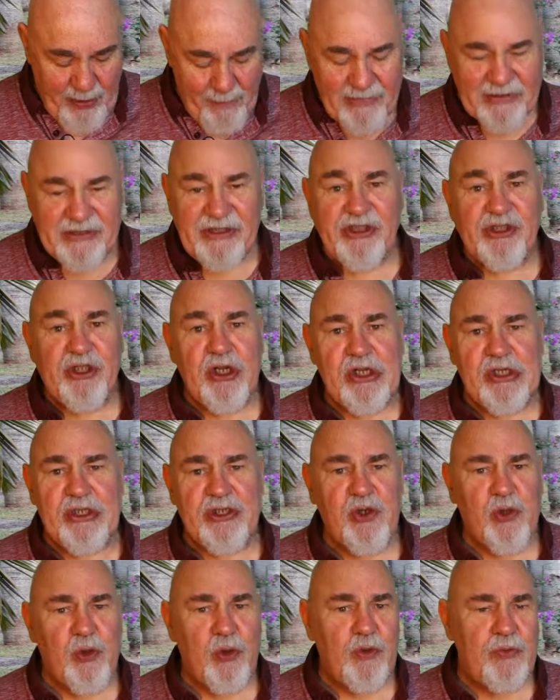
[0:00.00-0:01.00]
But just on
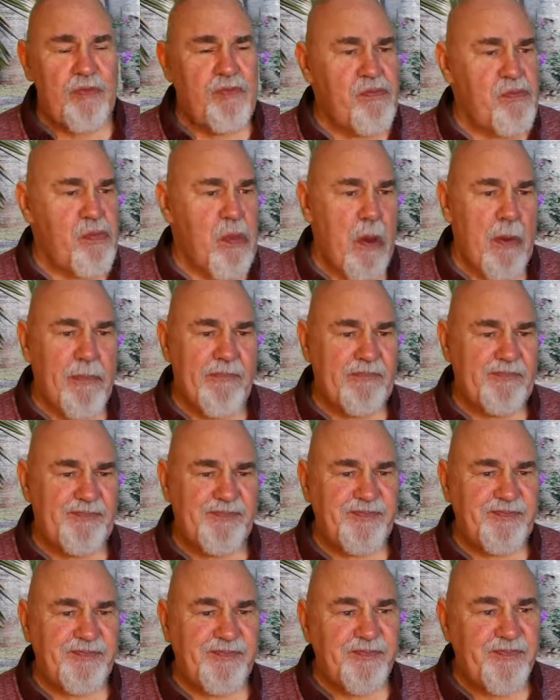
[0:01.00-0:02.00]
its own,
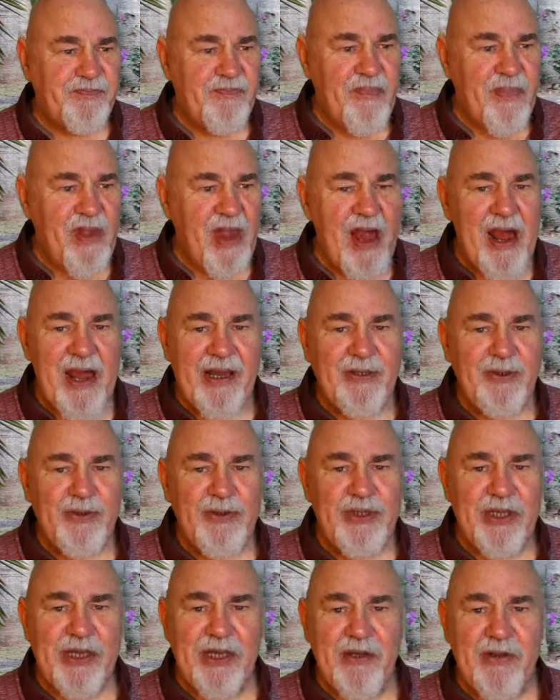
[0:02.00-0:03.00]
I
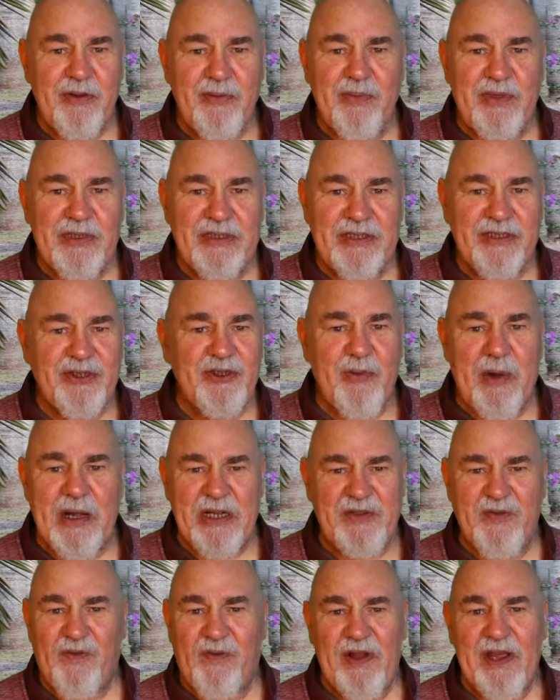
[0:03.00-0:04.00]
don't think there's so
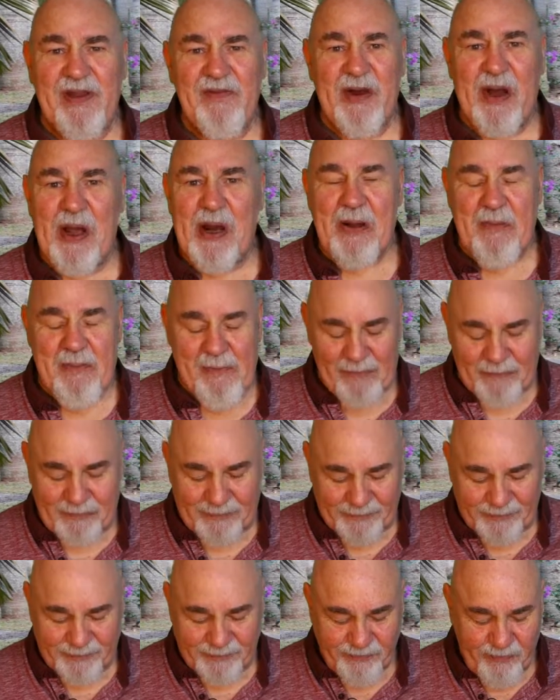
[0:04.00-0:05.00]
much flavour.
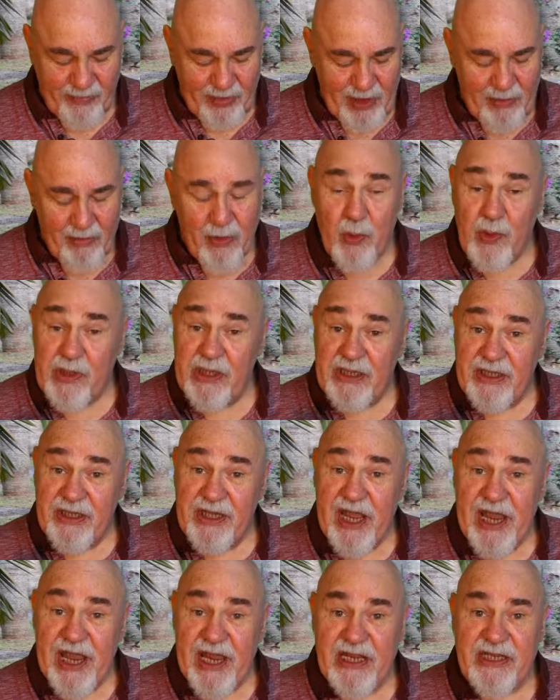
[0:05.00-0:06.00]
But with the
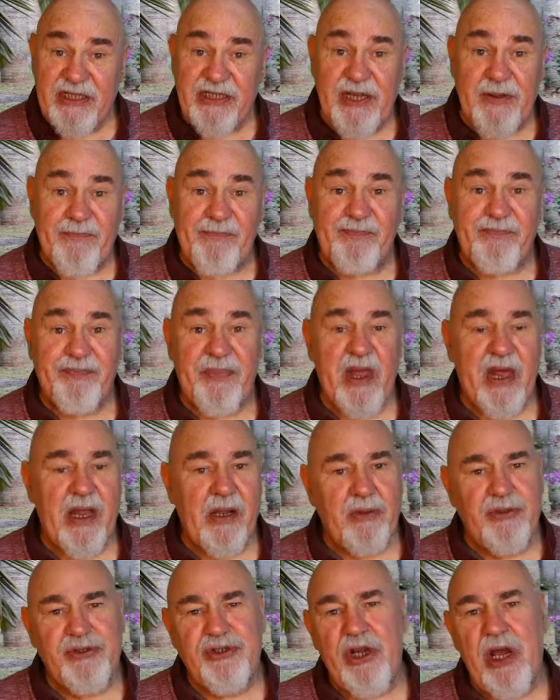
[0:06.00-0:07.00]
dates,
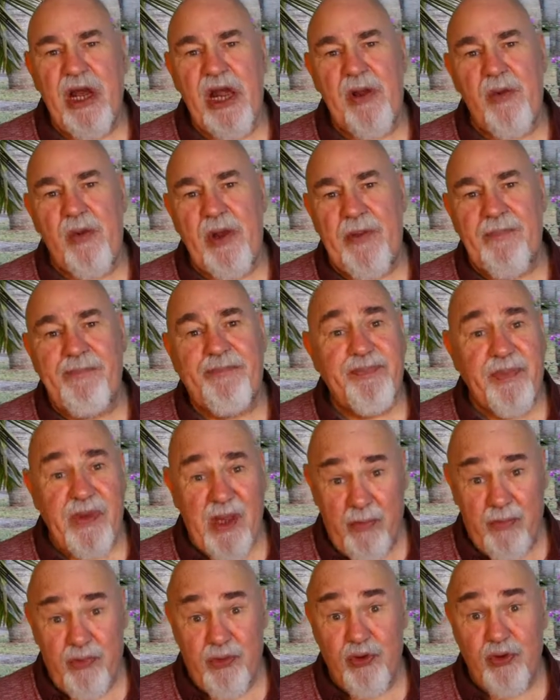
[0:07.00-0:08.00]
I'll try it with
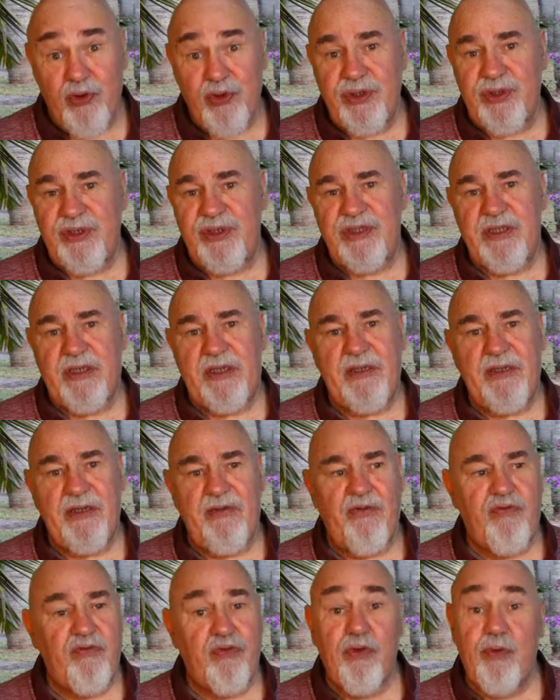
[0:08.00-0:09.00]
prunes and
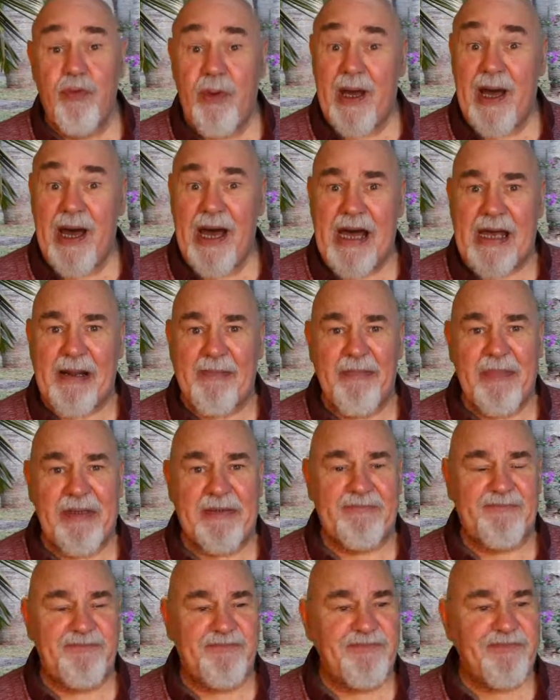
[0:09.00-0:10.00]
rhubarb.
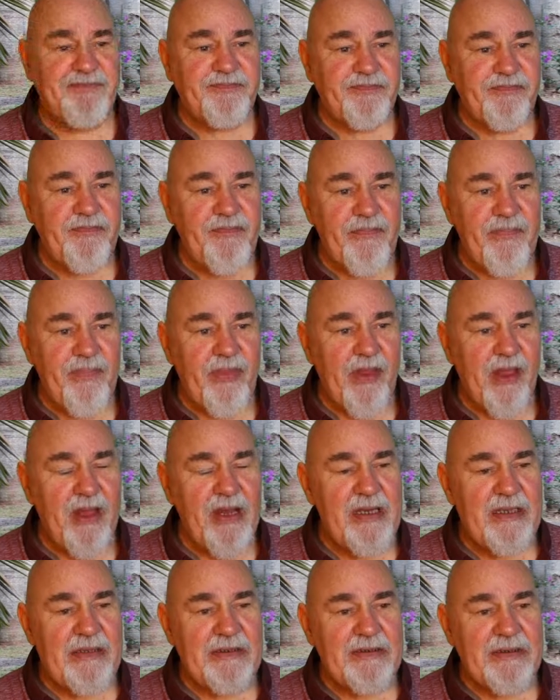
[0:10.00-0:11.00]

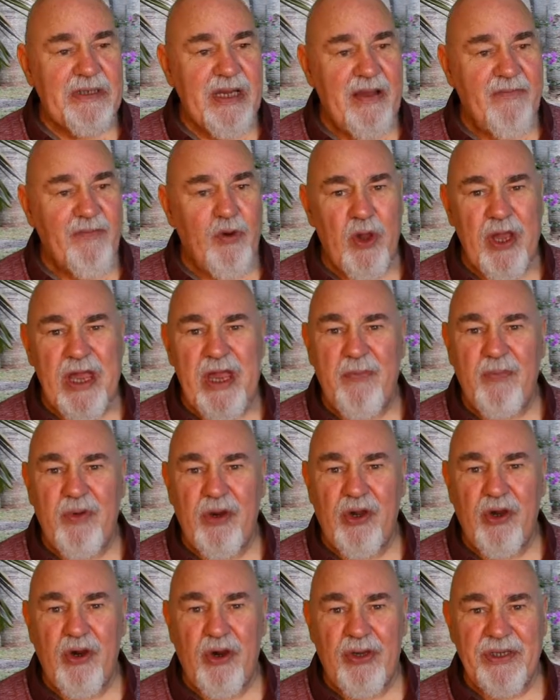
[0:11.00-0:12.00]
I've got
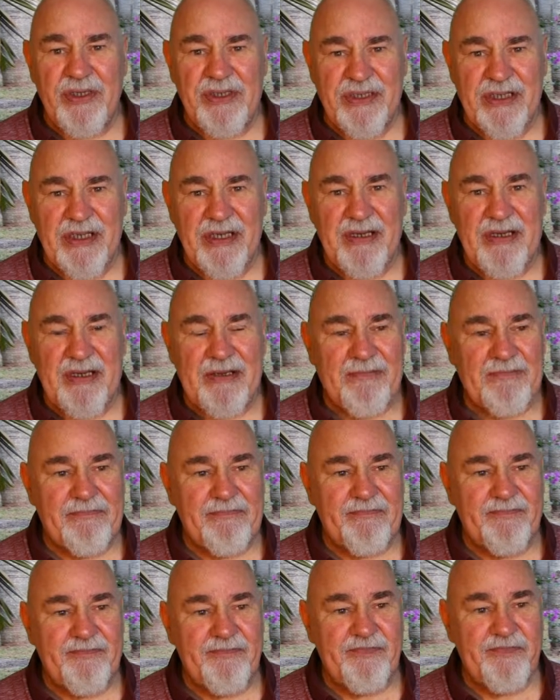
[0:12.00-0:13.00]
apricots there.
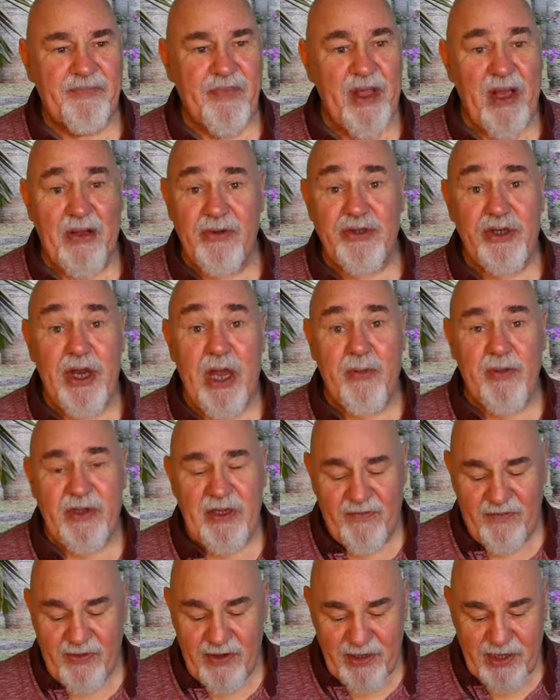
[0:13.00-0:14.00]
I'll try it with
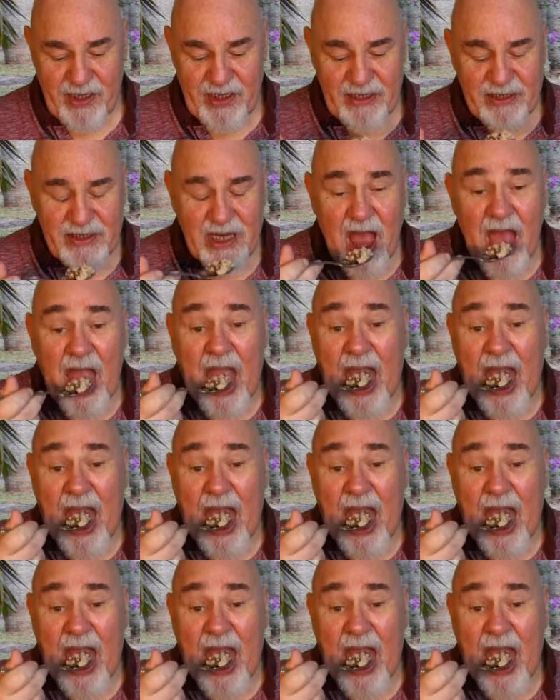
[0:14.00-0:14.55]
different things.